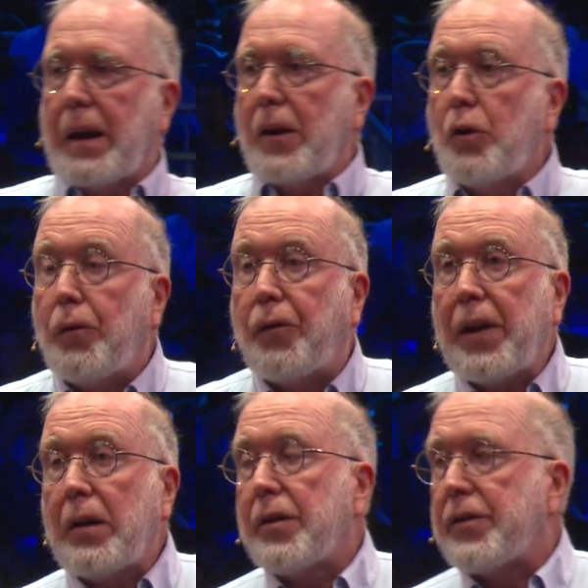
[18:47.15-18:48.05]
you
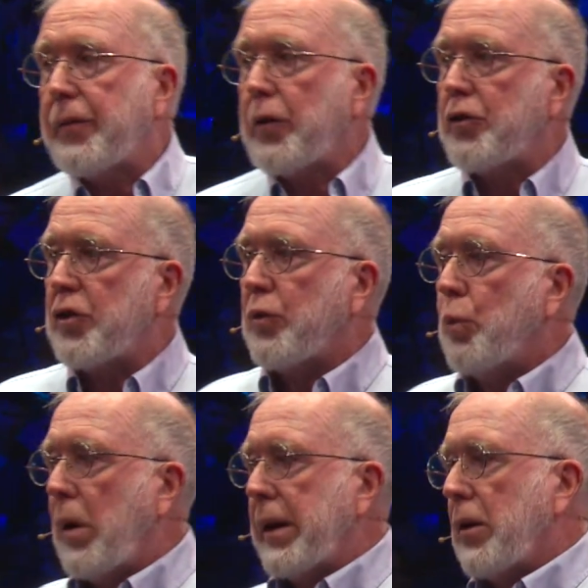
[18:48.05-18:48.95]
feel as if there's
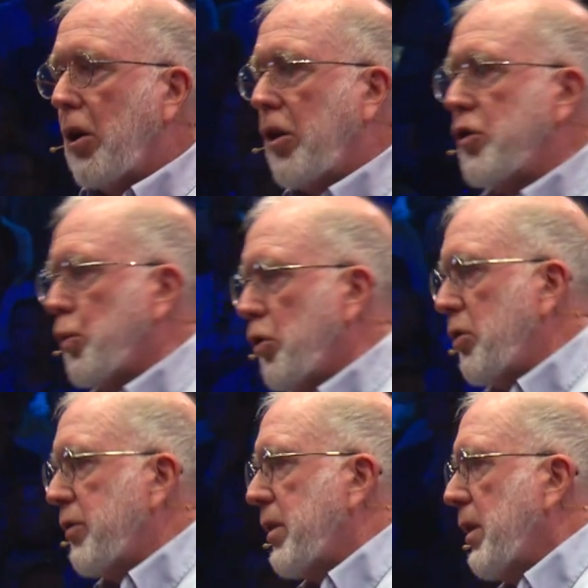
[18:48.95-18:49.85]
just one large
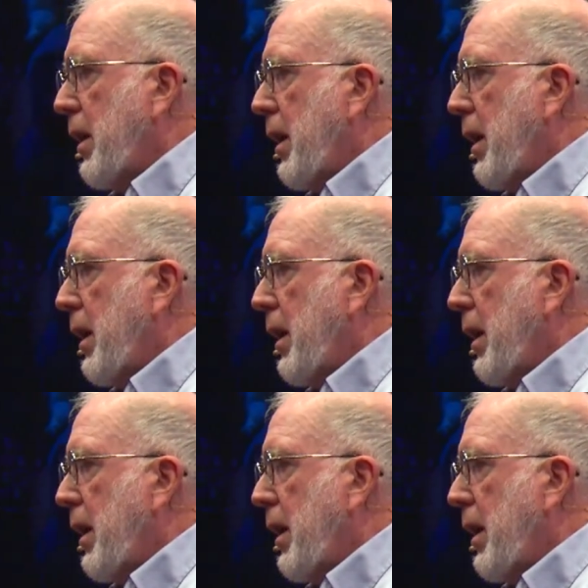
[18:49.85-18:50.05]
world.